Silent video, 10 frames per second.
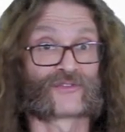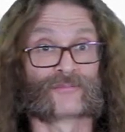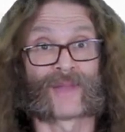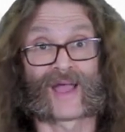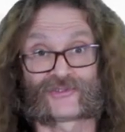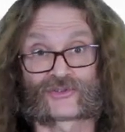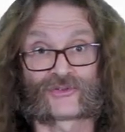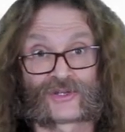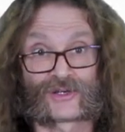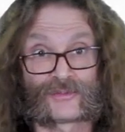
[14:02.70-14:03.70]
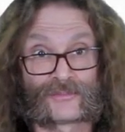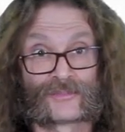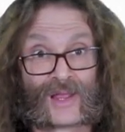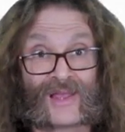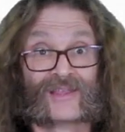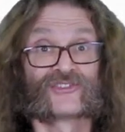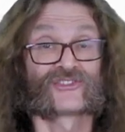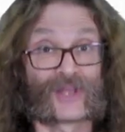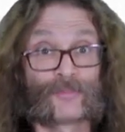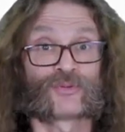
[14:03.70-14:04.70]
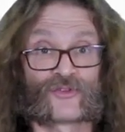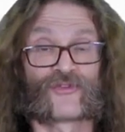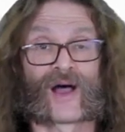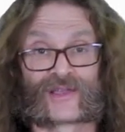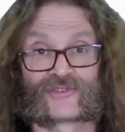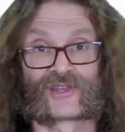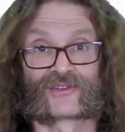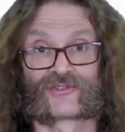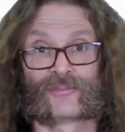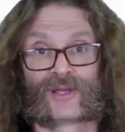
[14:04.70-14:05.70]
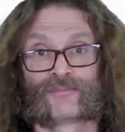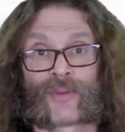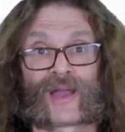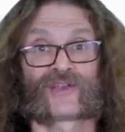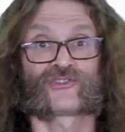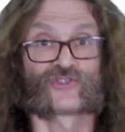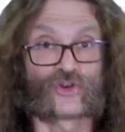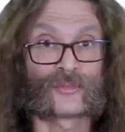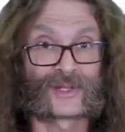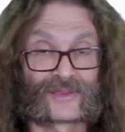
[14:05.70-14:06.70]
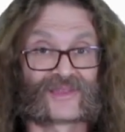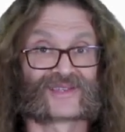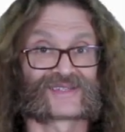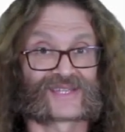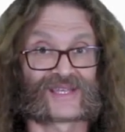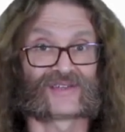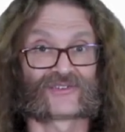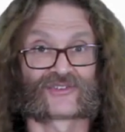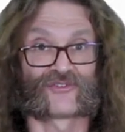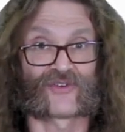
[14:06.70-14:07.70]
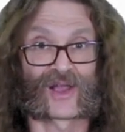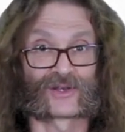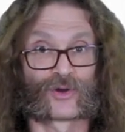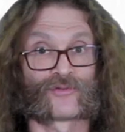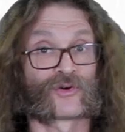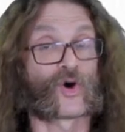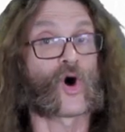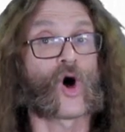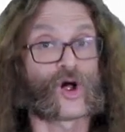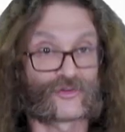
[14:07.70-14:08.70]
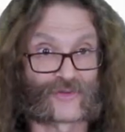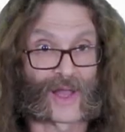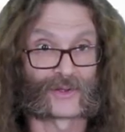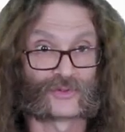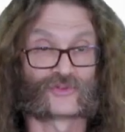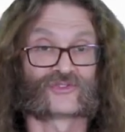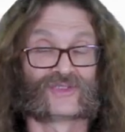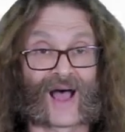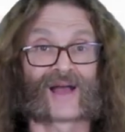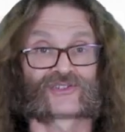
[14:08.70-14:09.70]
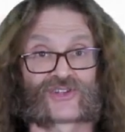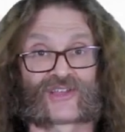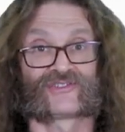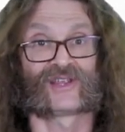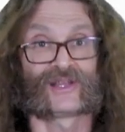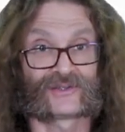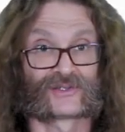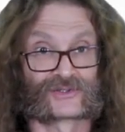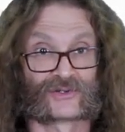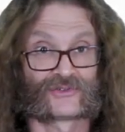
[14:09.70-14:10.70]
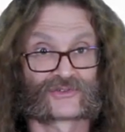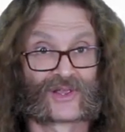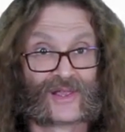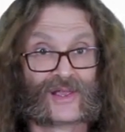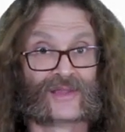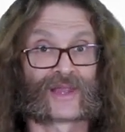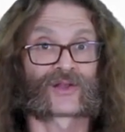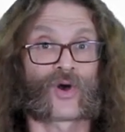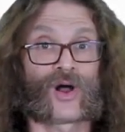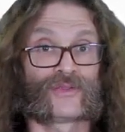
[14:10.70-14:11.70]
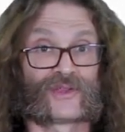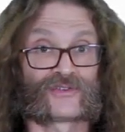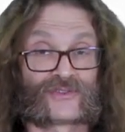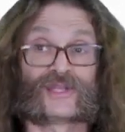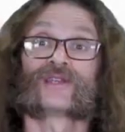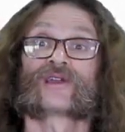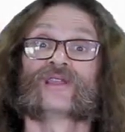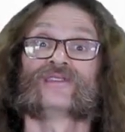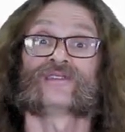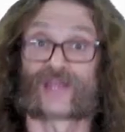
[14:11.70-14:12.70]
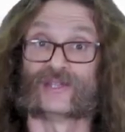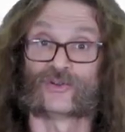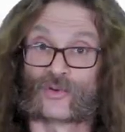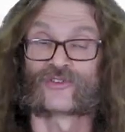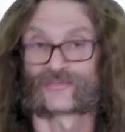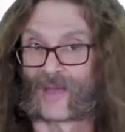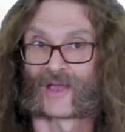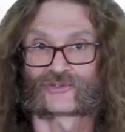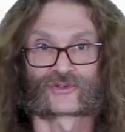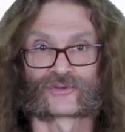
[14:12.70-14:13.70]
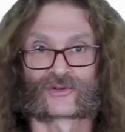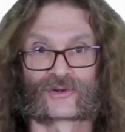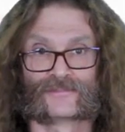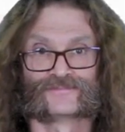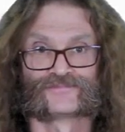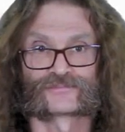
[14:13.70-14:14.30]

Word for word: of the master theorem simplifies things a bit by assuming that t is defined over all values, not just integers. They call this the continuous master theorem.